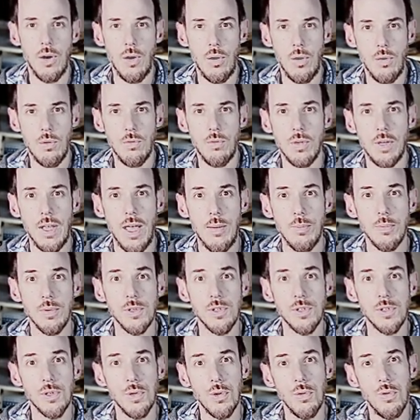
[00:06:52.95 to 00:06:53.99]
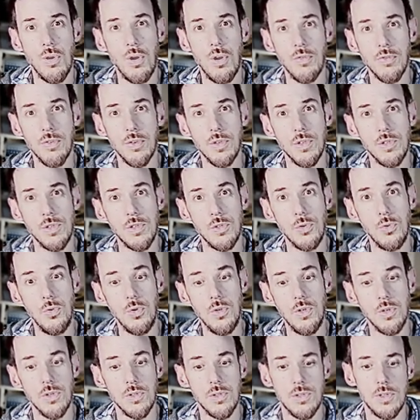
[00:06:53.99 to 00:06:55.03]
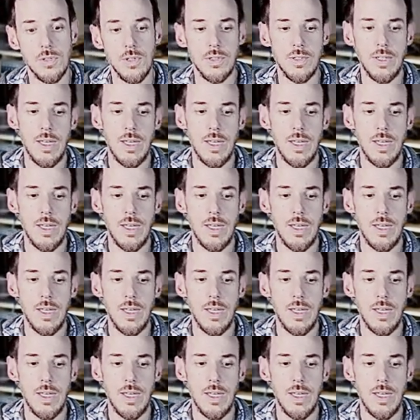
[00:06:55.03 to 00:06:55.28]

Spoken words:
What happens so often in studios is that